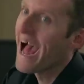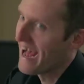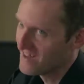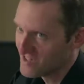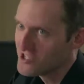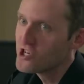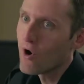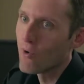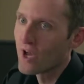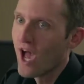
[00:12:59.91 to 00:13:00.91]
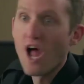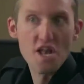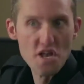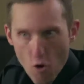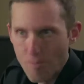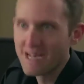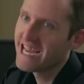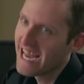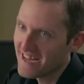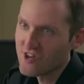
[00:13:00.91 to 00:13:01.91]
as a joke.
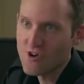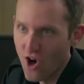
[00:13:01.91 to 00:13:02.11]
Nobody hit your